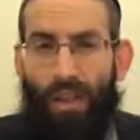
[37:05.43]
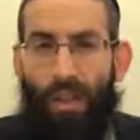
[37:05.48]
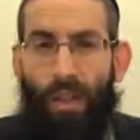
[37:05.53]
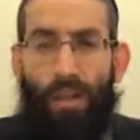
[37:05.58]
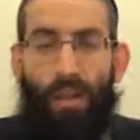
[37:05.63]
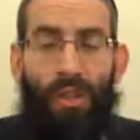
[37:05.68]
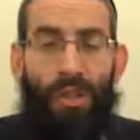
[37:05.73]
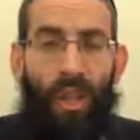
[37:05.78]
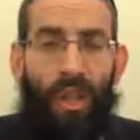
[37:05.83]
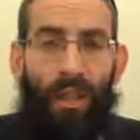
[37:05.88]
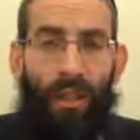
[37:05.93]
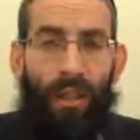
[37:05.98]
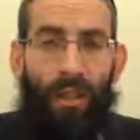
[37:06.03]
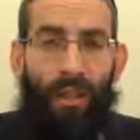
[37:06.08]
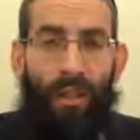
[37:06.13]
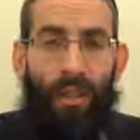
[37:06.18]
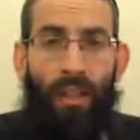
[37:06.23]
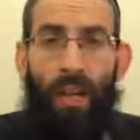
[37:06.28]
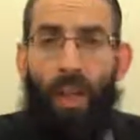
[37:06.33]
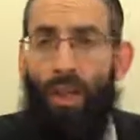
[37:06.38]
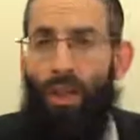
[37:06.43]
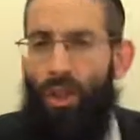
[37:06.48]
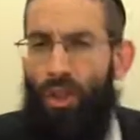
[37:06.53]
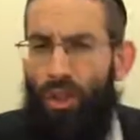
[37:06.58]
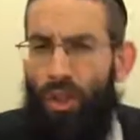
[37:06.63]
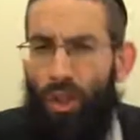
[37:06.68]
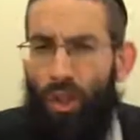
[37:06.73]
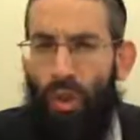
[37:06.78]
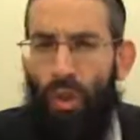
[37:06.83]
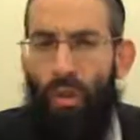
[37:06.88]
So they were zeicha to
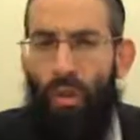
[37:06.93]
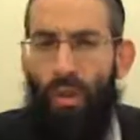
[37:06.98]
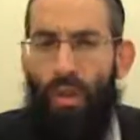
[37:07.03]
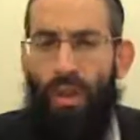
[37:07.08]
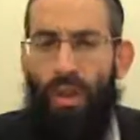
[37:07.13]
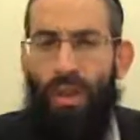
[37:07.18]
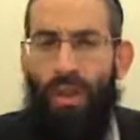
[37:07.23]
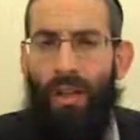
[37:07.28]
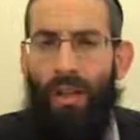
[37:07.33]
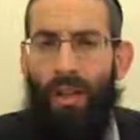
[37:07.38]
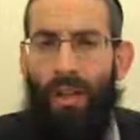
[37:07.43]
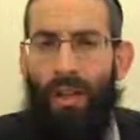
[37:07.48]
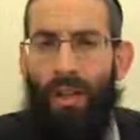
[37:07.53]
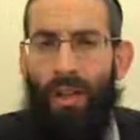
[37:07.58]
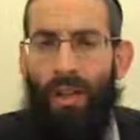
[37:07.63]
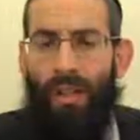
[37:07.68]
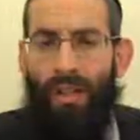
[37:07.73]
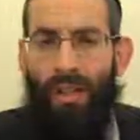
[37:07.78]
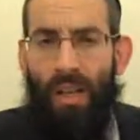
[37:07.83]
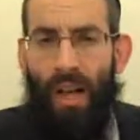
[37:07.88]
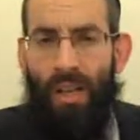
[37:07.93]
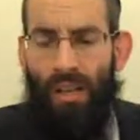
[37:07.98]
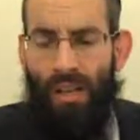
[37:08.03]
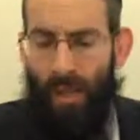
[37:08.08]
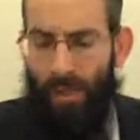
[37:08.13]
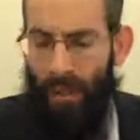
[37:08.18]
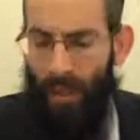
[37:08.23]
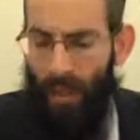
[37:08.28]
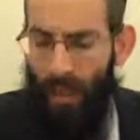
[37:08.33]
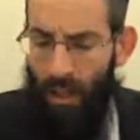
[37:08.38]
two sons
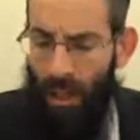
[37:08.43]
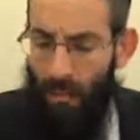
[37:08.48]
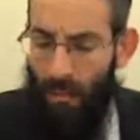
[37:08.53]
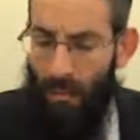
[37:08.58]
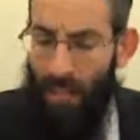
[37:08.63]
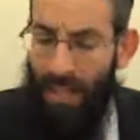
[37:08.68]
Talmid Chacham.